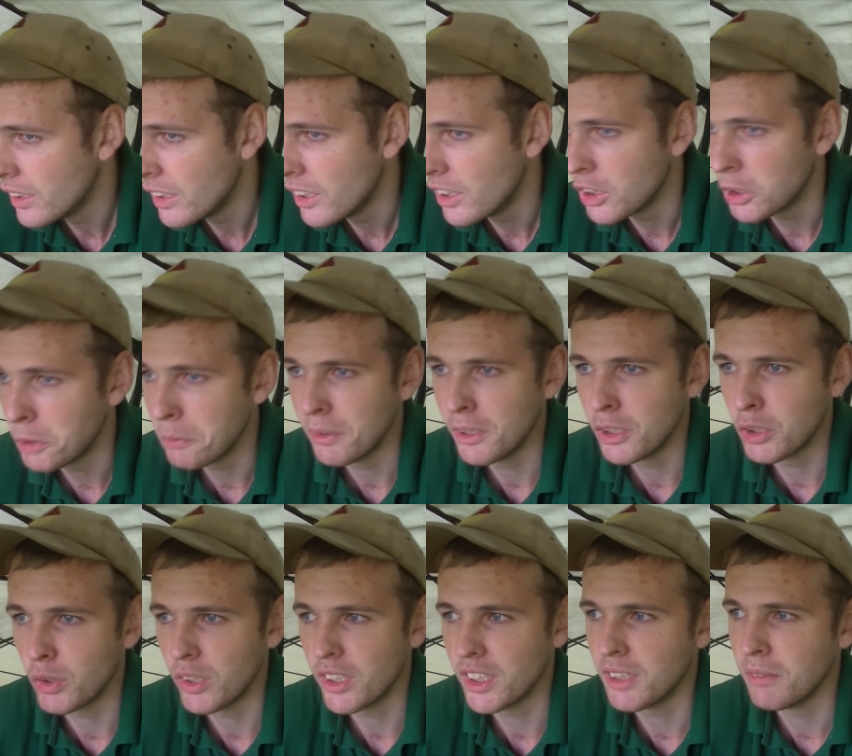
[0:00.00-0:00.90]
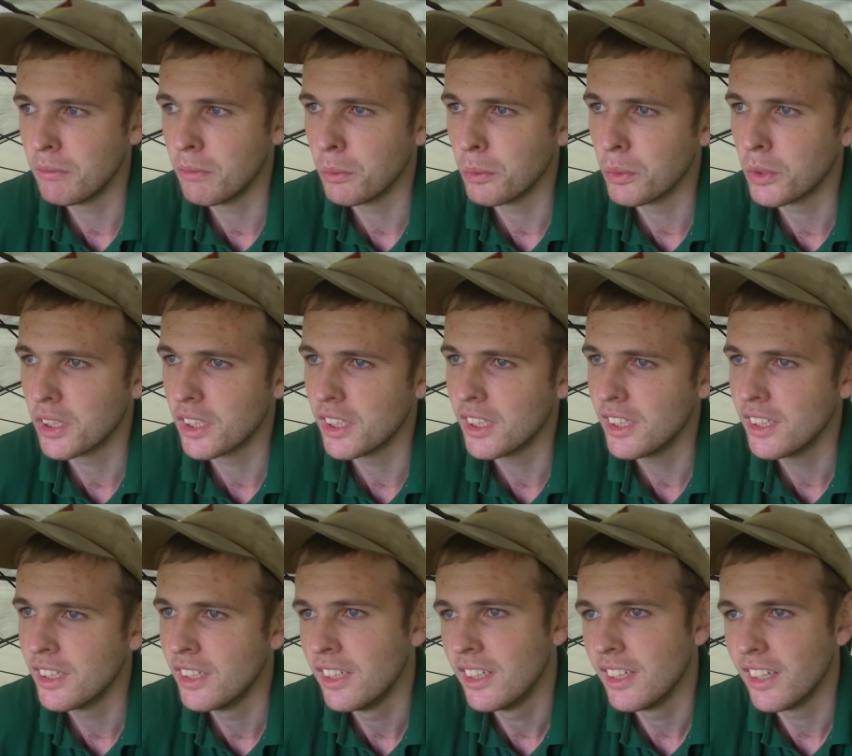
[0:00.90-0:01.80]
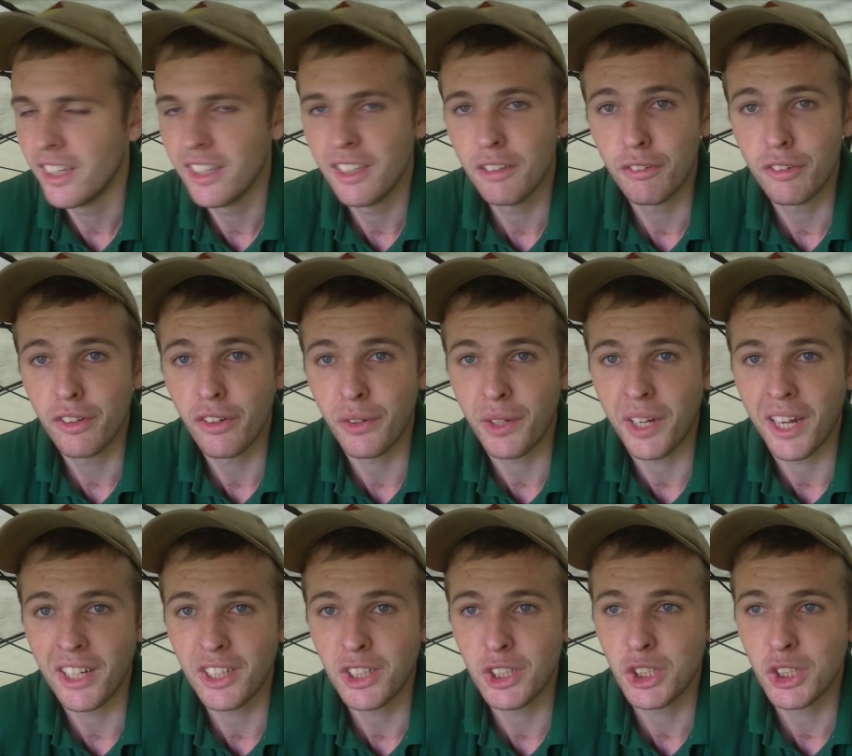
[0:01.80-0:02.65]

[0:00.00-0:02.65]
should be interesting, but we'll see. And if I don't catch,